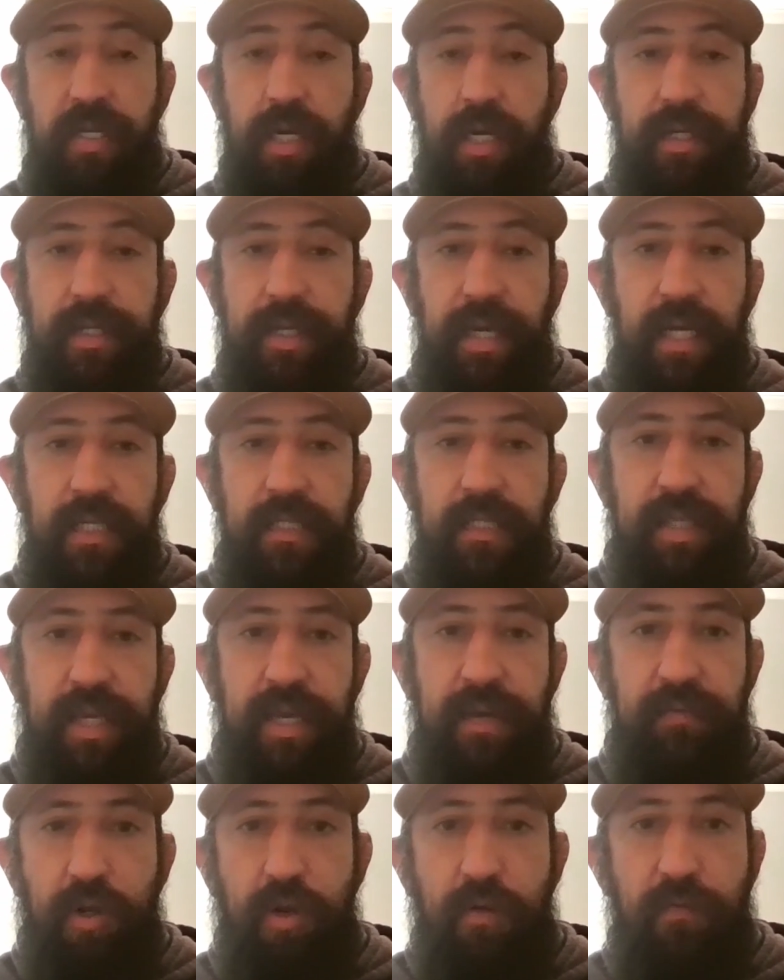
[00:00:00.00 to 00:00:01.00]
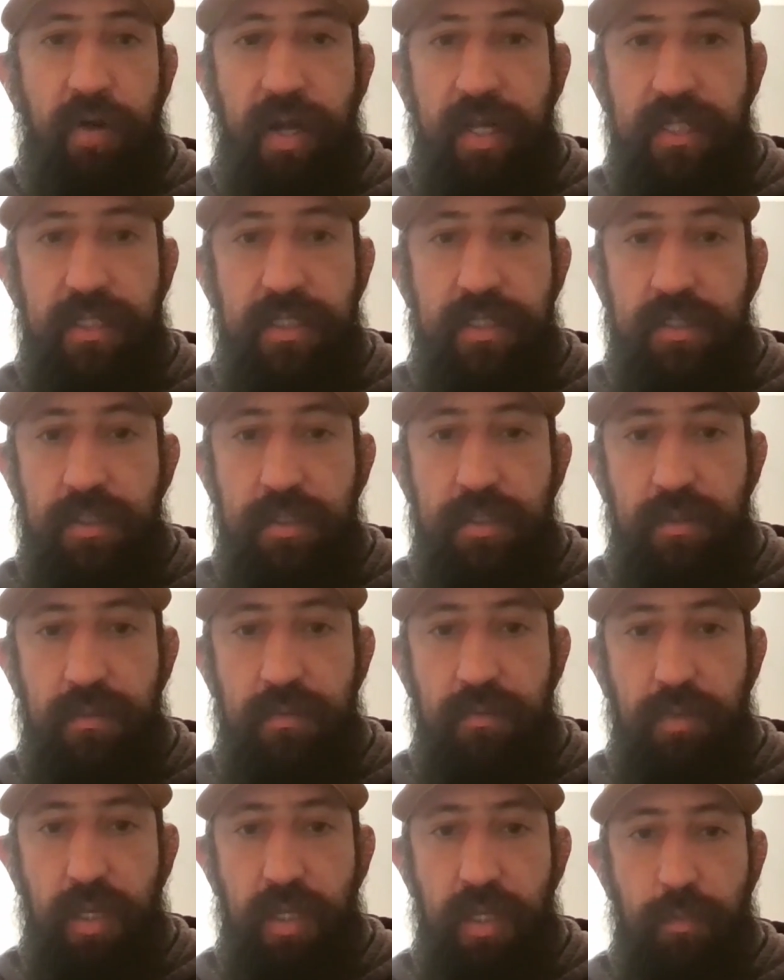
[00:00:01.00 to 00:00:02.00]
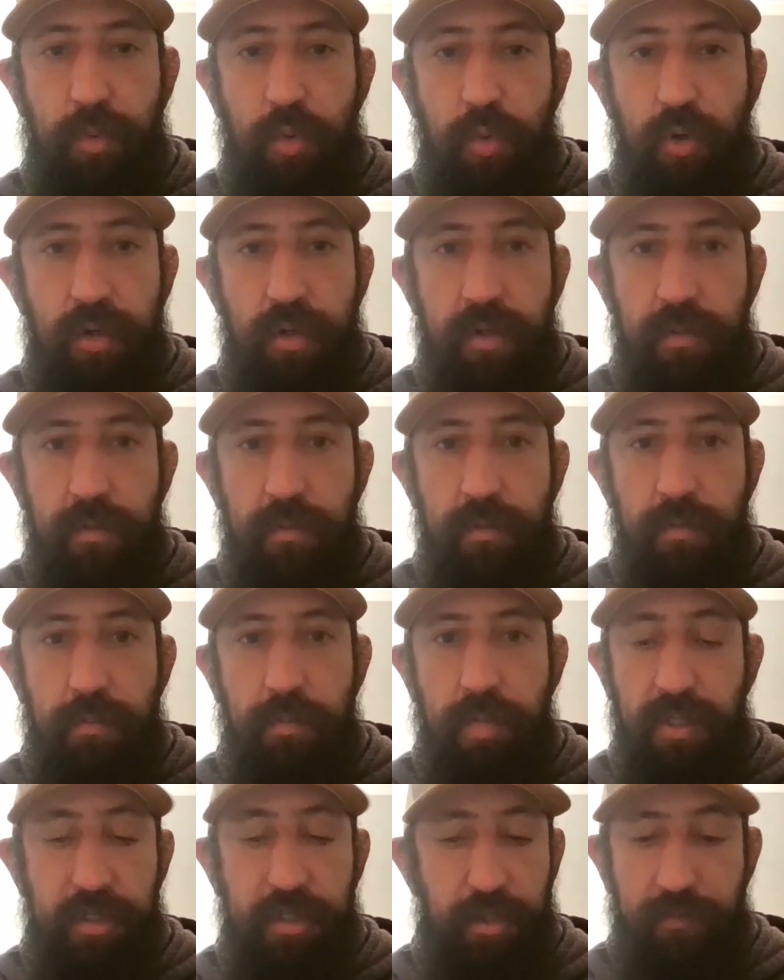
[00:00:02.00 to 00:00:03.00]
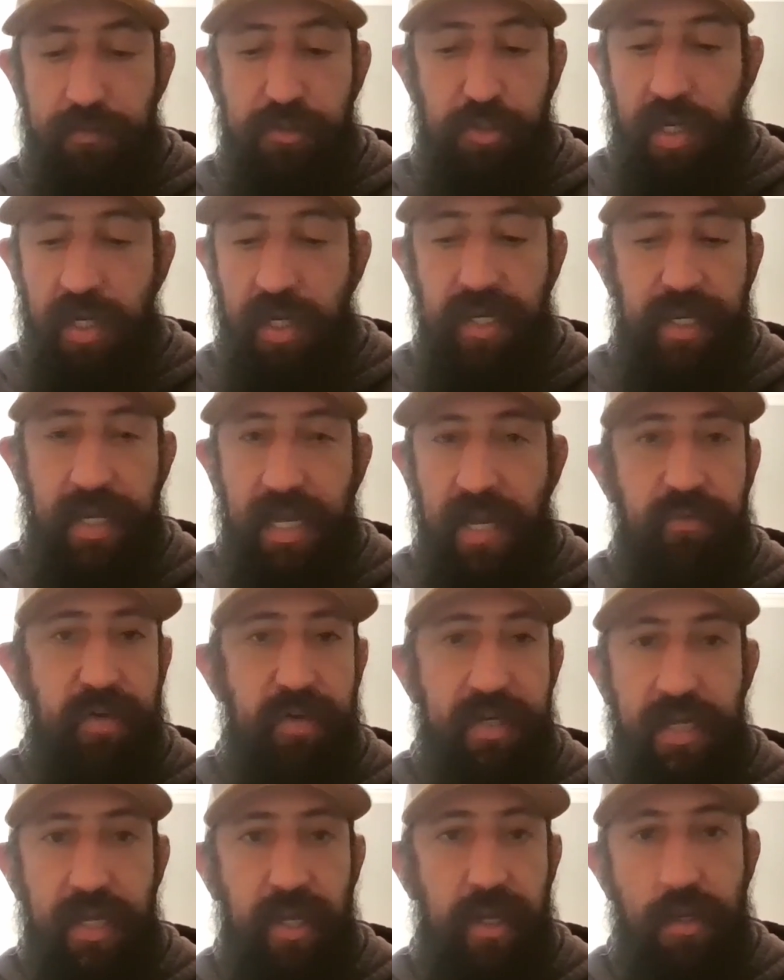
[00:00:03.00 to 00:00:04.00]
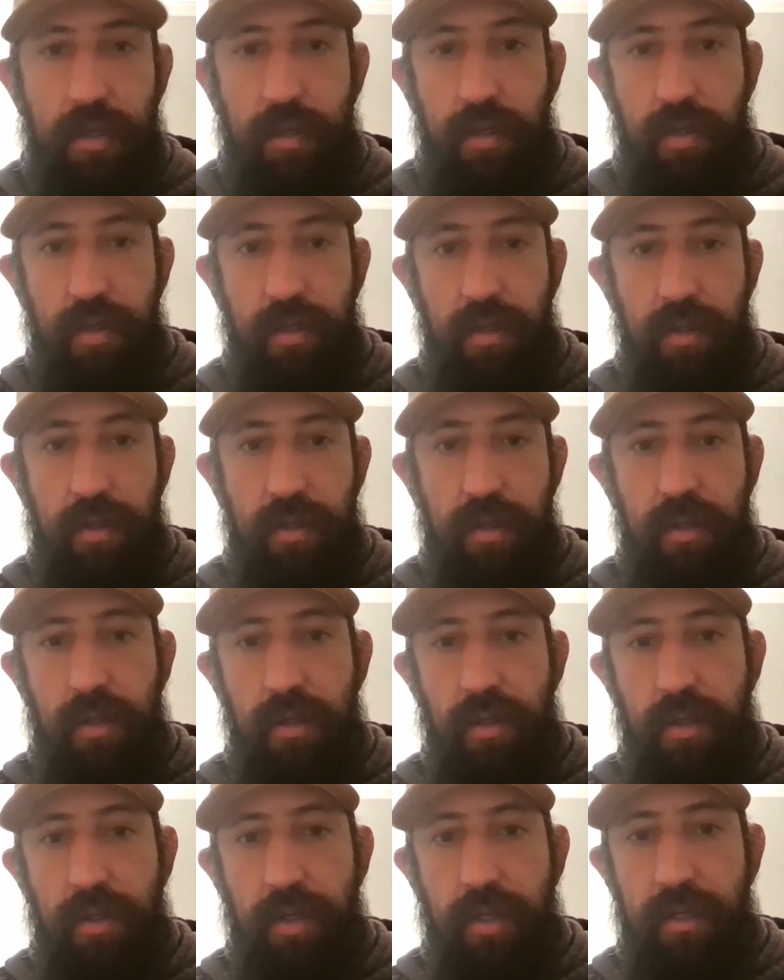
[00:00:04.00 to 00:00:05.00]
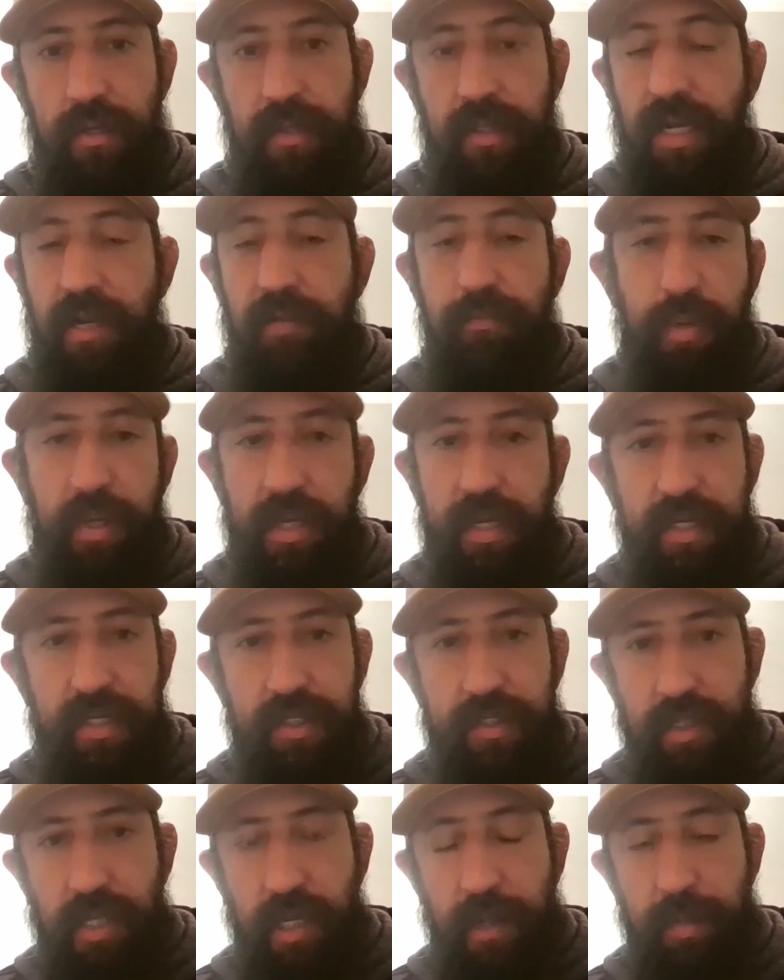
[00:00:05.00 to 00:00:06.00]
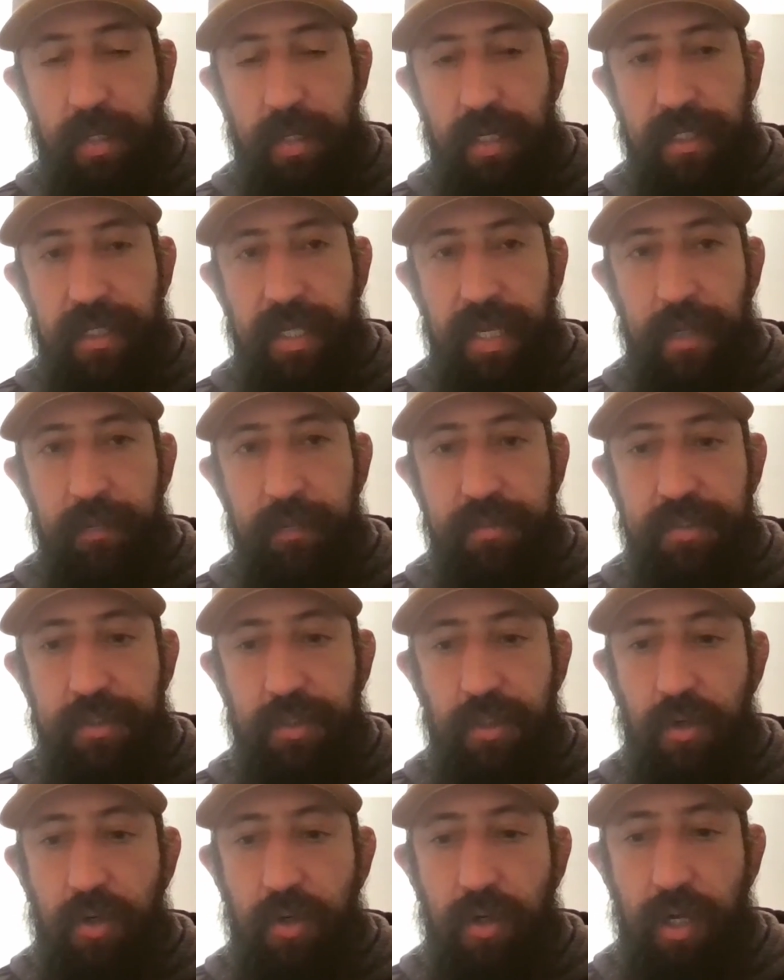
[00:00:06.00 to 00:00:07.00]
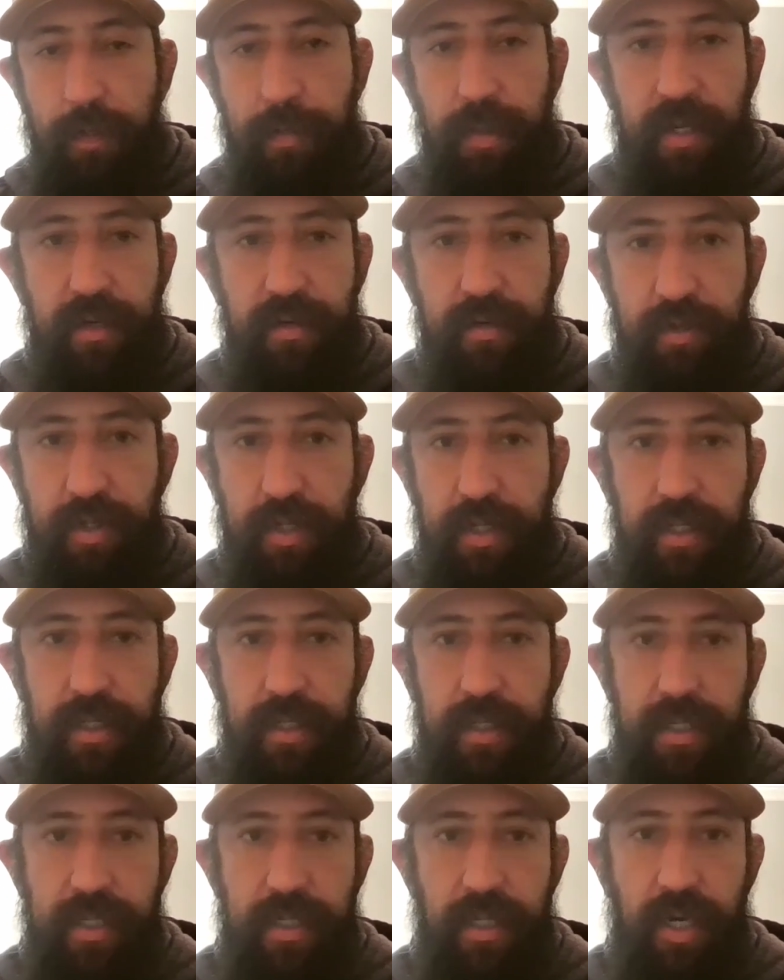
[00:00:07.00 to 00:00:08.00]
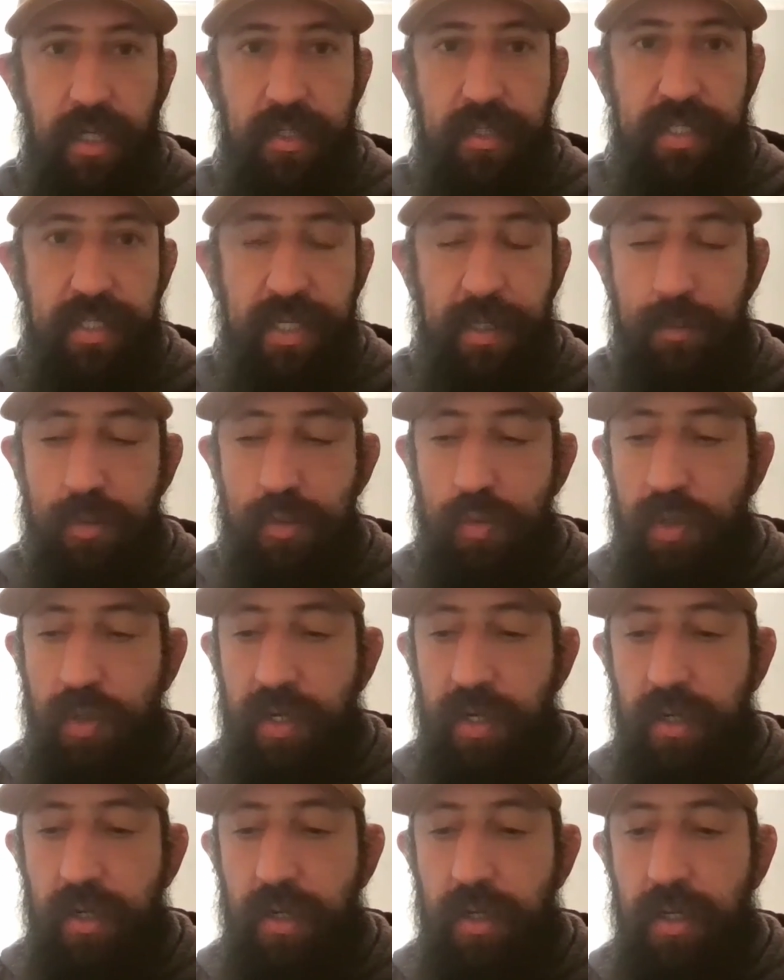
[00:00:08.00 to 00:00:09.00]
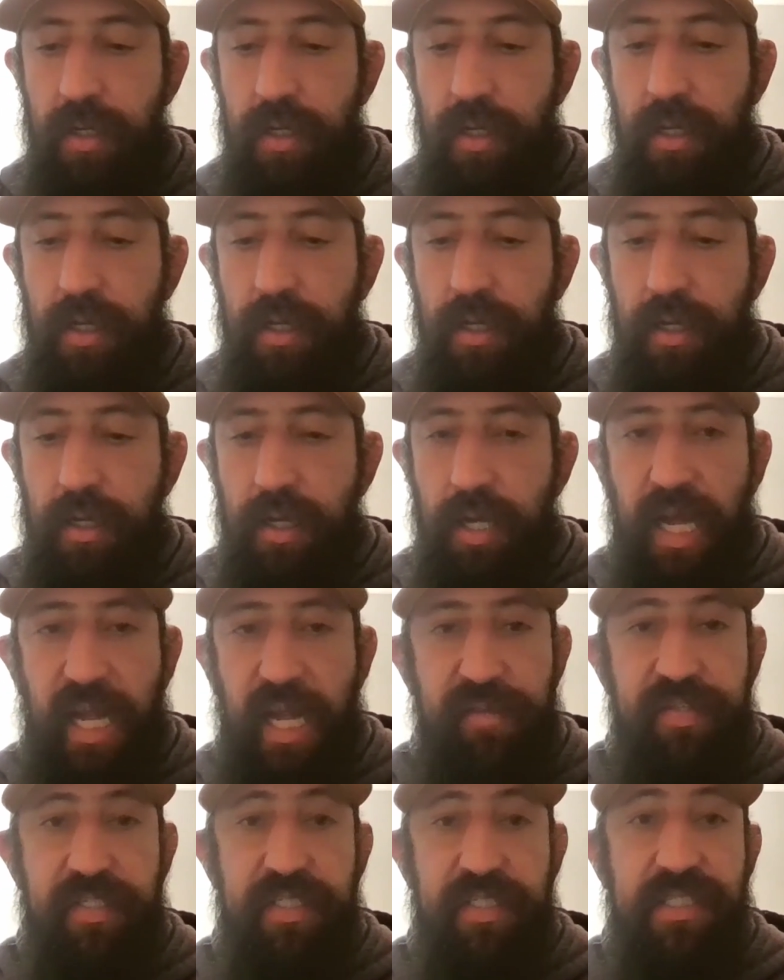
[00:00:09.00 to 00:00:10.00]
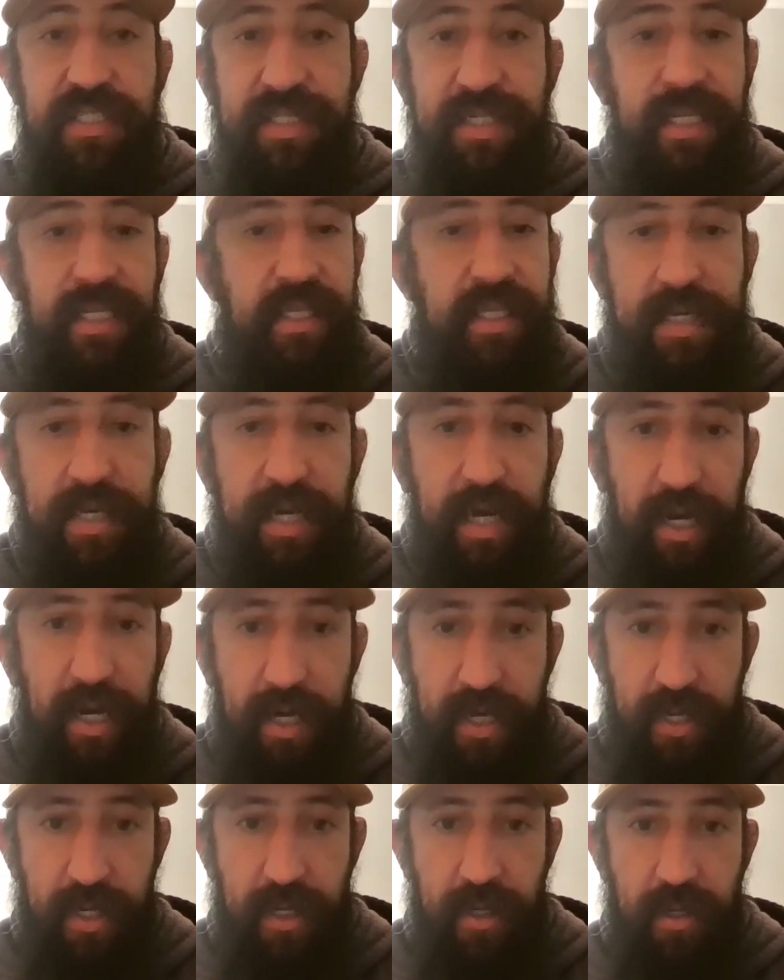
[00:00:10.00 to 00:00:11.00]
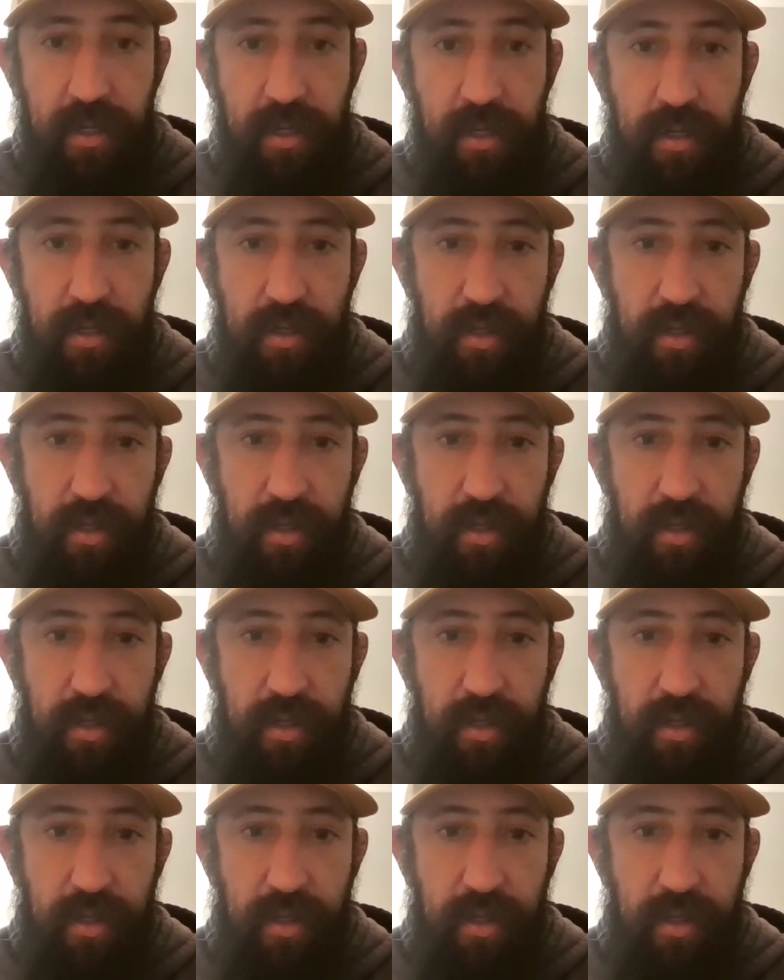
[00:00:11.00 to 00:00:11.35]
I talk to guys, and they have no fights on the board, but wow. they're training every day. Mm-hmm. And then I've been in I've been in camps or I've been in, in, in on teams where I haven't seen the guy